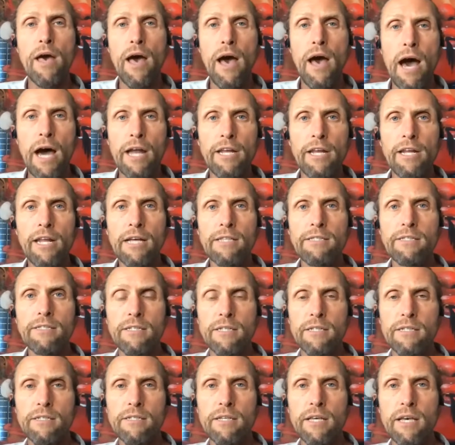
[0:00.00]
and
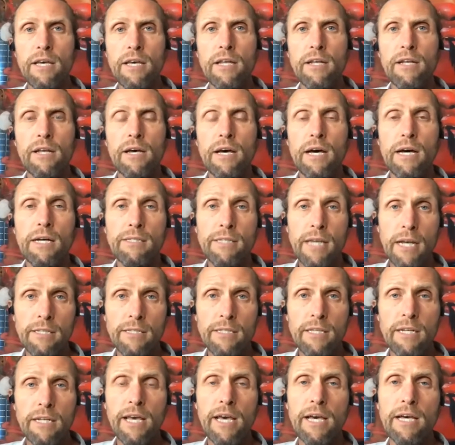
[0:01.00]
Enensis in
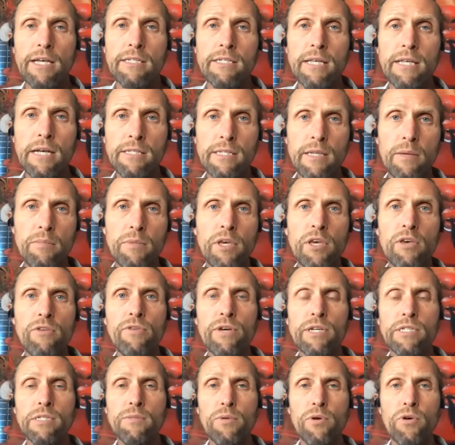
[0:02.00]
Tanzania. Is that something you've
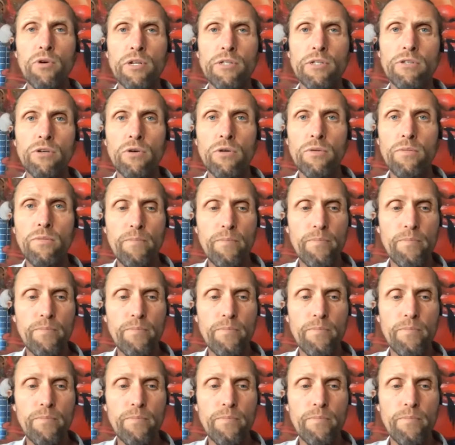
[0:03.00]
explored at all?